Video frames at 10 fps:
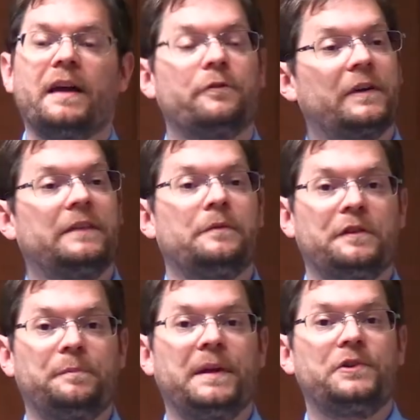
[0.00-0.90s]
and freedom of the
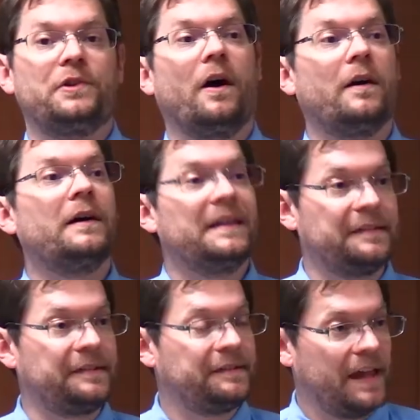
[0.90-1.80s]
speech are
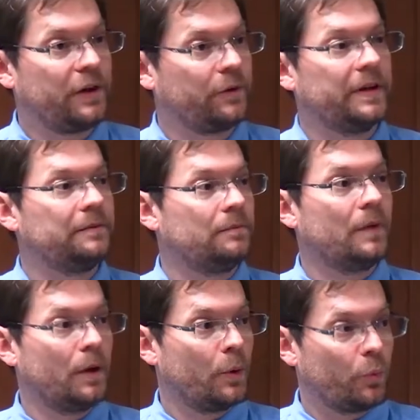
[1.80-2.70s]
sacred
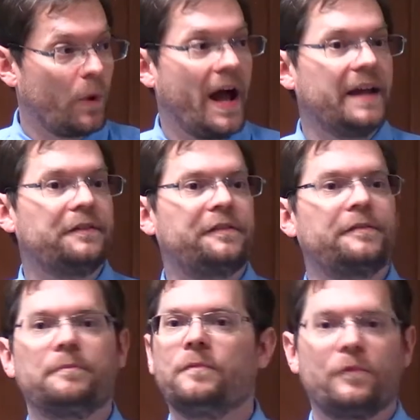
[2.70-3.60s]
rights,